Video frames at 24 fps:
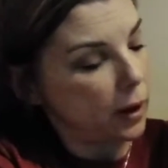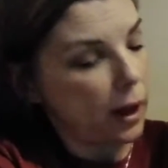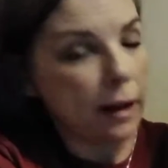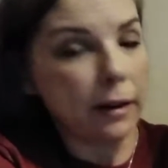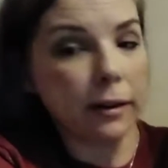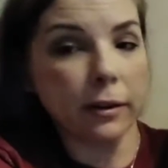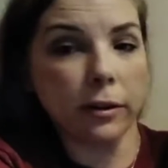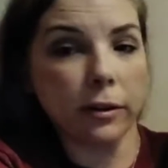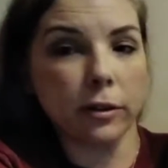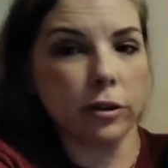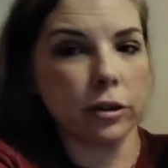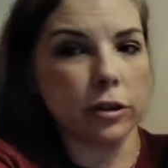
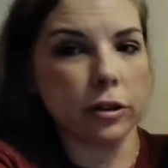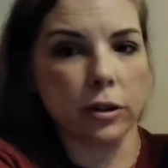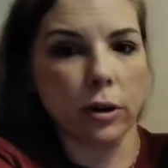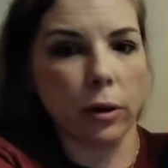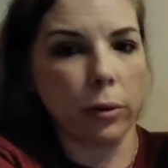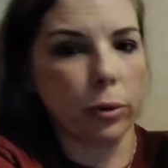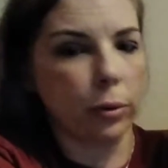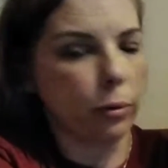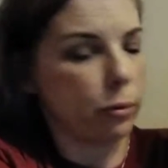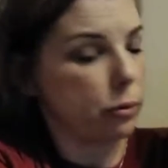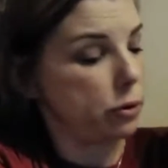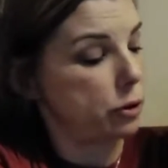And you just
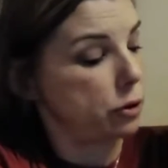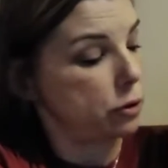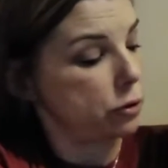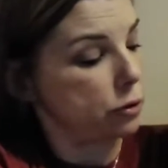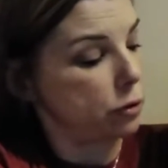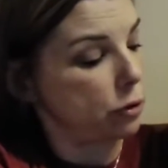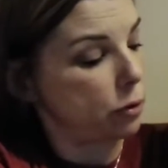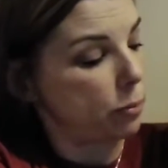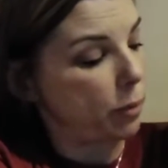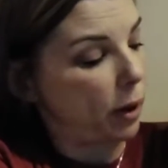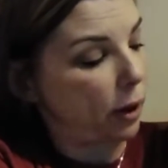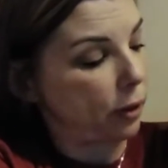go through and you
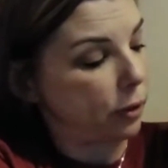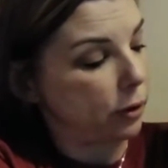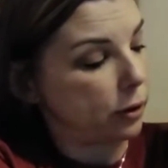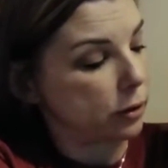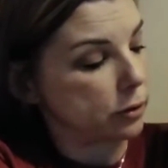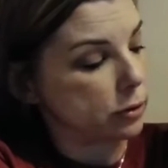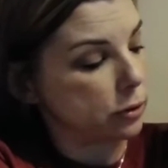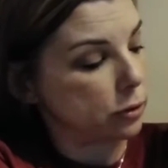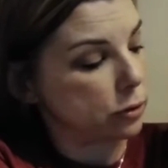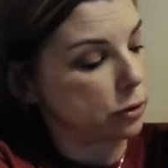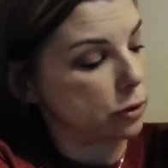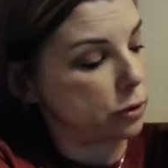do the math here.
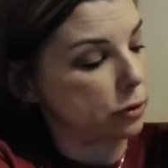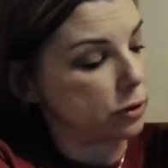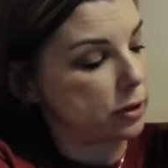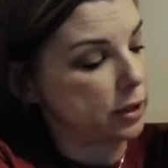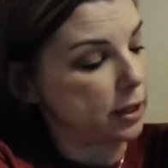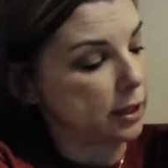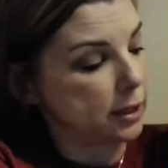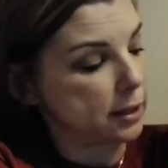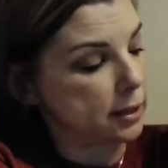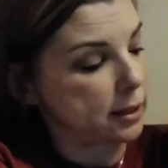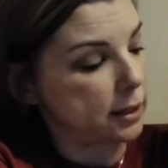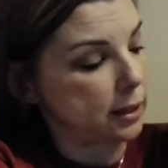So
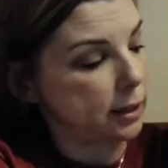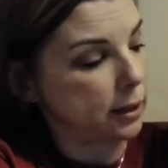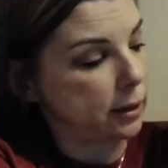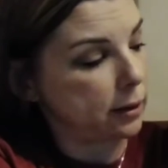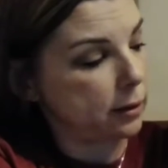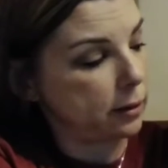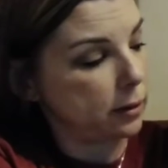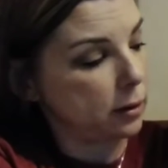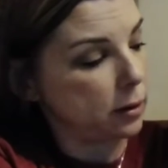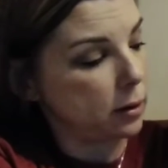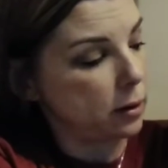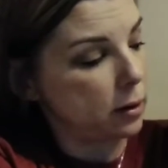
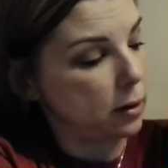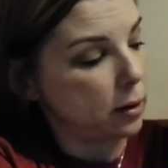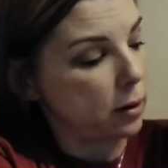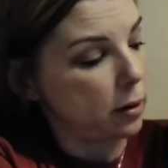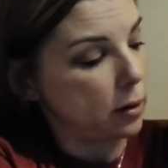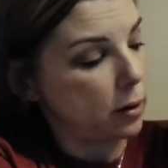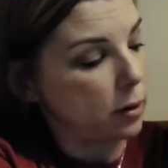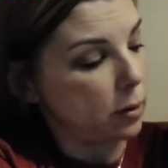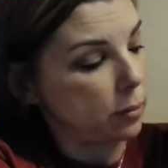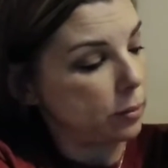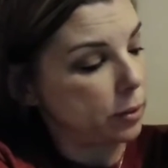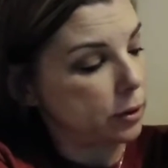216
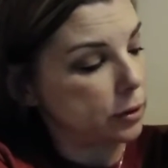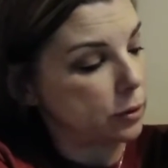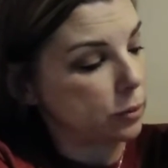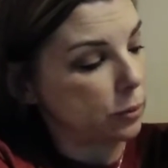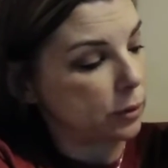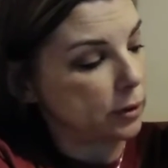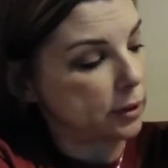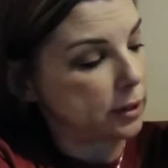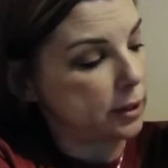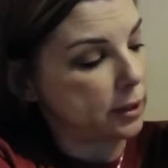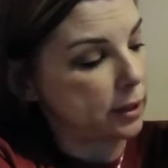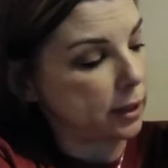plus
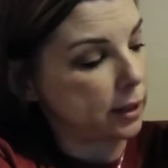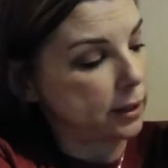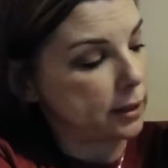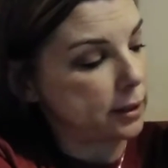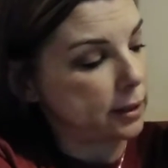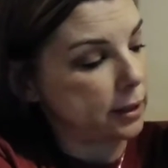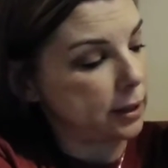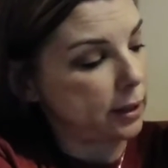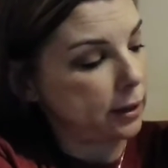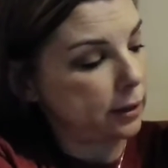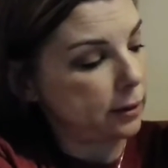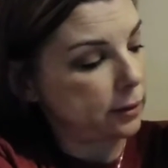
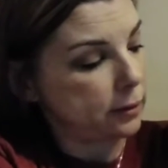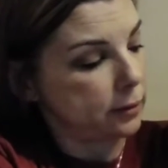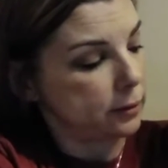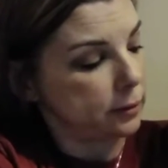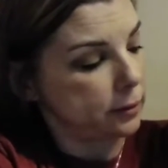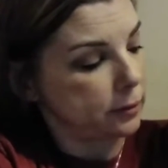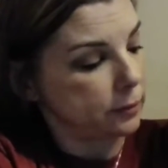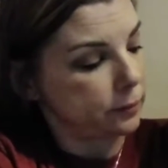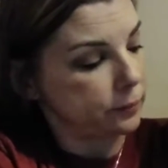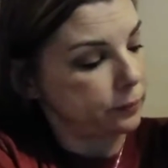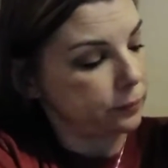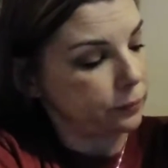160,
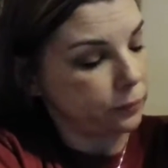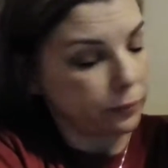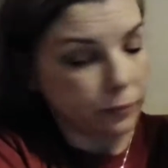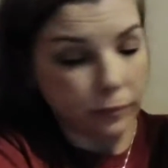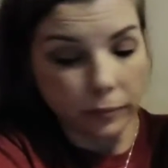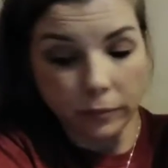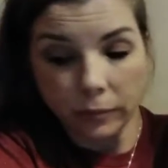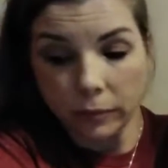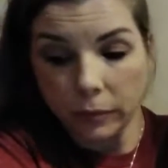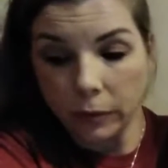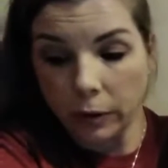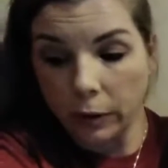
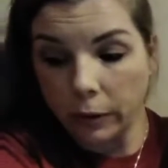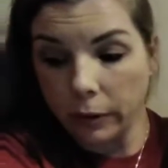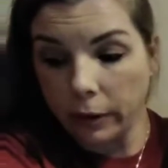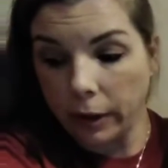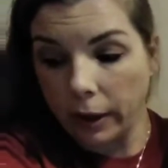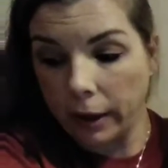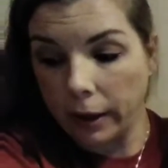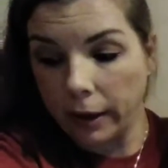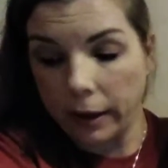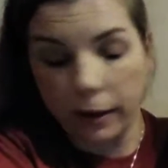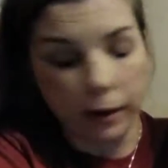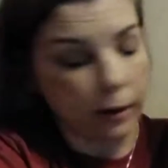you
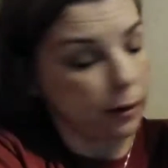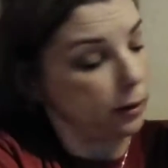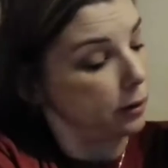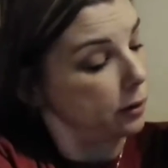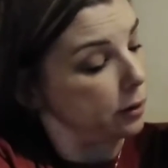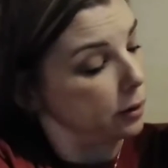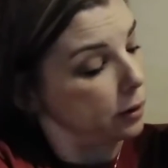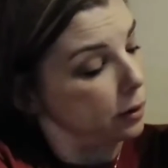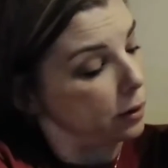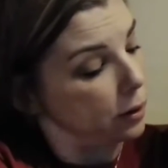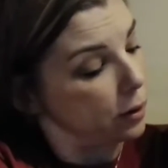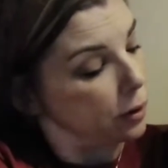get
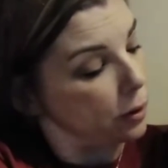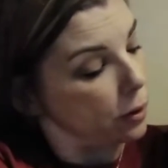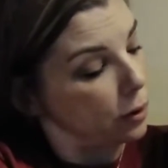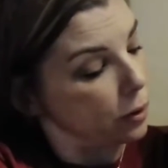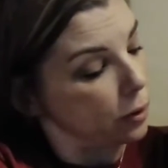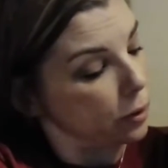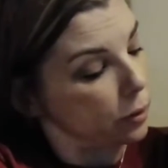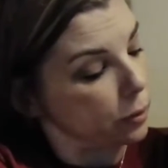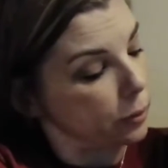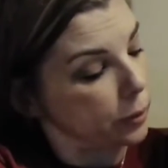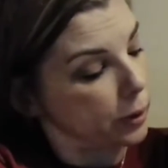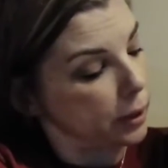
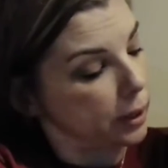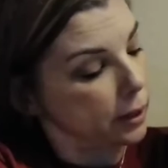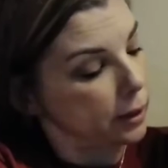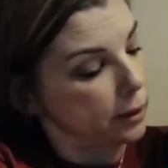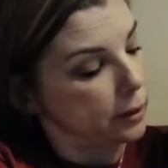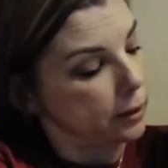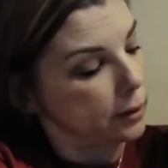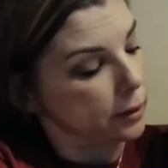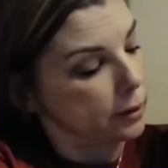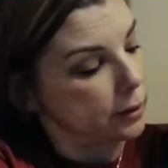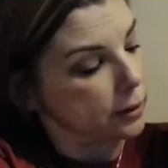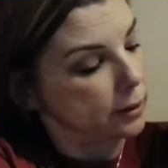
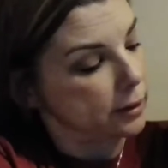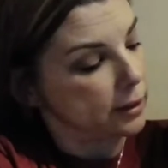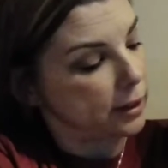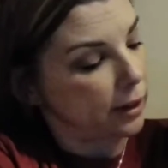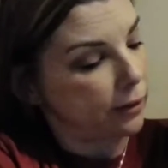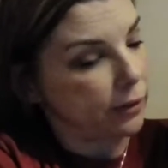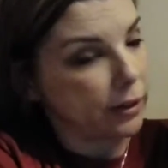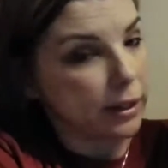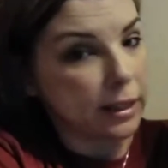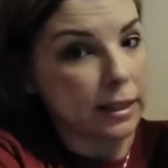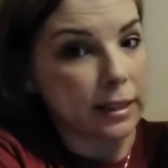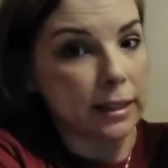
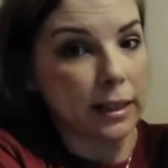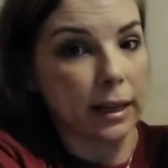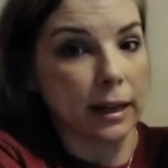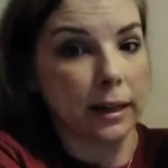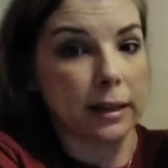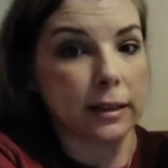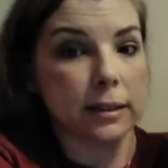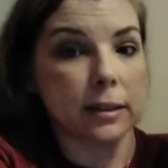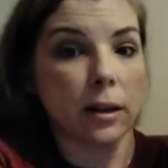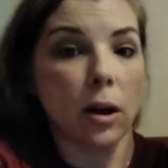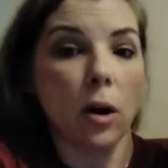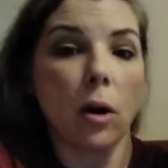
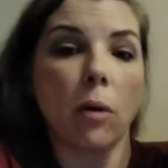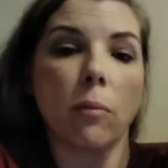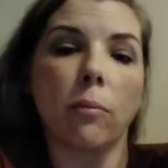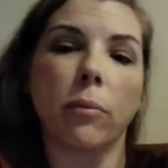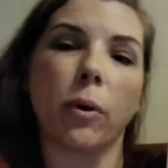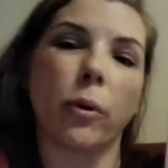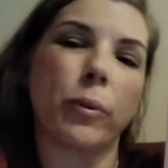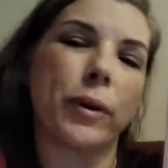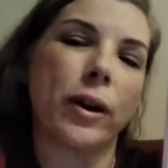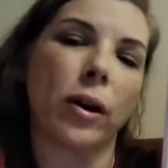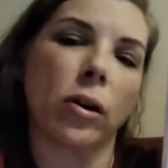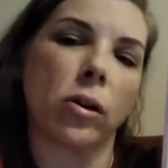376.
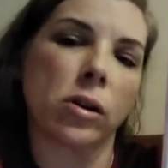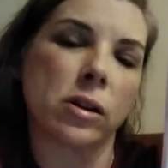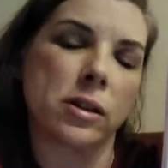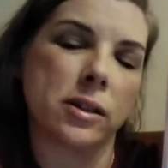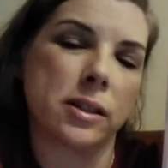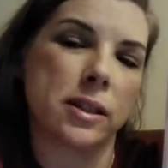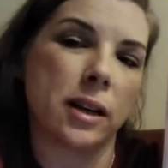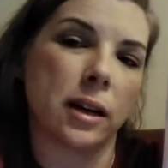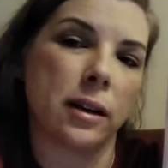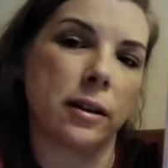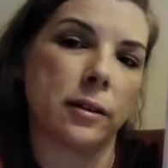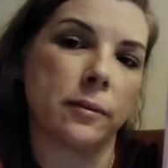But we
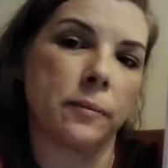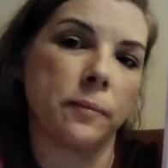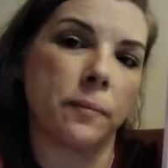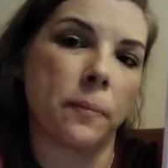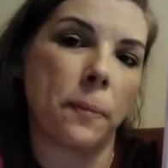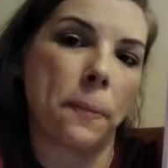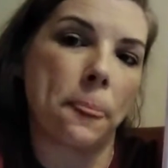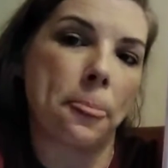aren't done.